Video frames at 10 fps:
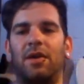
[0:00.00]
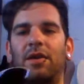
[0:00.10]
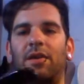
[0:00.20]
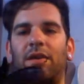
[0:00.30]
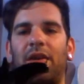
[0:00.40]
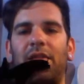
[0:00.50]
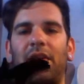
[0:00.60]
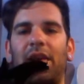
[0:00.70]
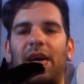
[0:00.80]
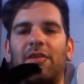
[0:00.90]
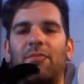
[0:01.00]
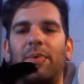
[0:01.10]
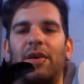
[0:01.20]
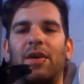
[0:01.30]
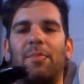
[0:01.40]
And like I said, active
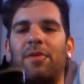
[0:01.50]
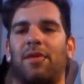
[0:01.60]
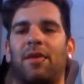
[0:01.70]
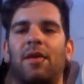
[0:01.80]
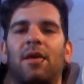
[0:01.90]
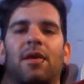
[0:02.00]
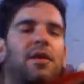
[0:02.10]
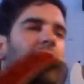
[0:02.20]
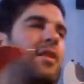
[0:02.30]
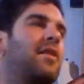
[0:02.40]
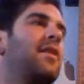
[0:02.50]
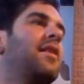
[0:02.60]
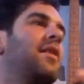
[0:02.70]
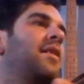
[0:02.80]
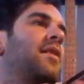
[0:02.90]
pickups. Yeah, it's
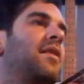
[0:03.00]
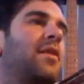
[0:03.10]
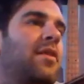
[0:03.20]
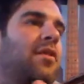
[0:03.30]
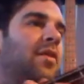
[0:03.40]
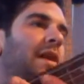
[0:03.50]
so yeah,